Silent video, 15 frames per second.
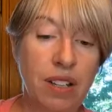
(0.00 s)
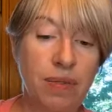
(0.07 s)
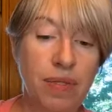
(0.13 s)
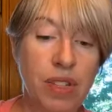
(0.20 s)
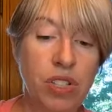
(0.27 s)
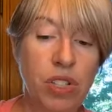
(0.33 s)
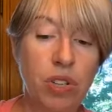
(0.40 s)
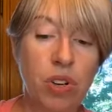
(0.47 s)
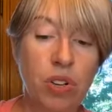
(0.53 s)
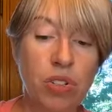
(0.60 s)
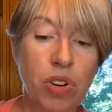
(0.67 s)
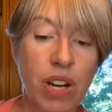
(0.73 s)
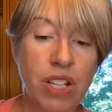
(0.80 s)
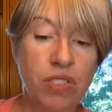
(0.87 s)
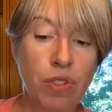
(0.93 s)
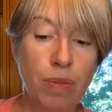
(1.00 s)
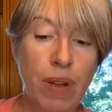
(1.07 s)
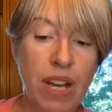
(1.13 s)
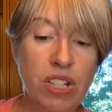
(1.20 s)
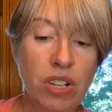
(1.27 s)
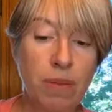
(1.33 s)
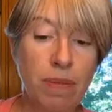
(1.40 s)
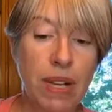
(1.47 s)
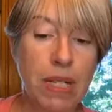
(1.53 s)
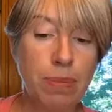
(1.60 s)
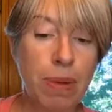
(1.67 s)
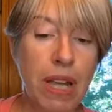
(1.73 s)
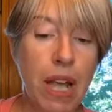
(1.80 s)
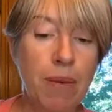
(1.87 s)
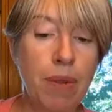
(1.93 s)
Pseudo-transformation means
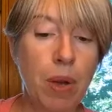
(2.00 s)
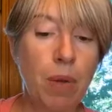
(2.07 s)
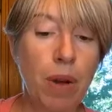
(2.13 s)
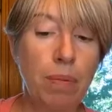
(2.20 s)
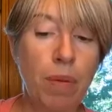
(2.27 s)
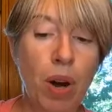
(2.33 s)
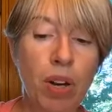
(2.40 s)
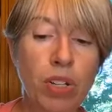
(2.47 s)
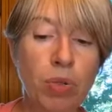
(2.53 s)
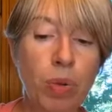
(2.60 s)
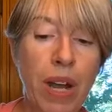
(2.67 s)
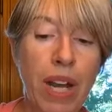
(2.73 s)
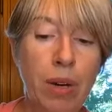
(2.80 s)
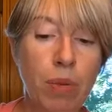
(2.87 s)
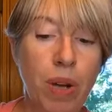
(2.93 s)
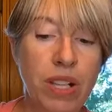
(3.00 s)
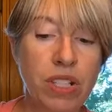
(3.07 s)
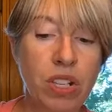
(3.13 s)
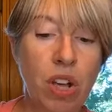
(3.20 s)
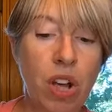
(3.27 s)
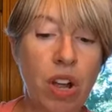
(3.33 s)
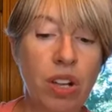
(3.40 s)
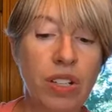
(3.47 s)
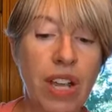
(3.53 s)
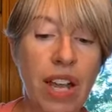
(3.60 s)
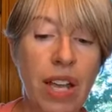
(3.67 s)
becoming what Mark Twain once called a,